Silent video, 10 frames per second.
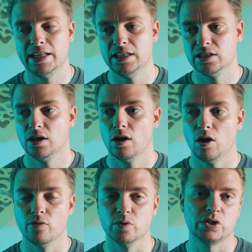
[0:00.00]
and he's
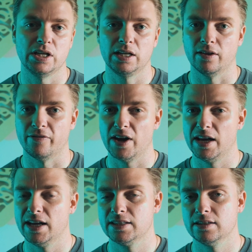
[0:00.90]
overseeing the
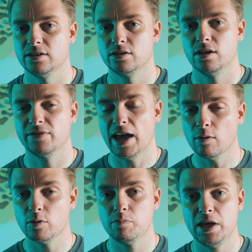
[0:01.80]
finances and stuff.
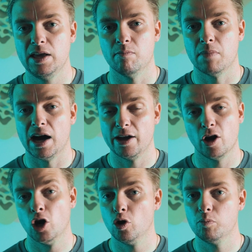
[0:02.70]
That would be my
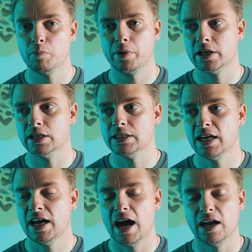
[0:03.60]
hope,
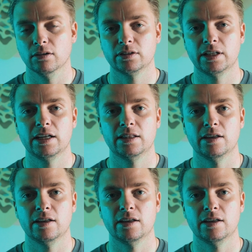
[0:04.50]
because I don't think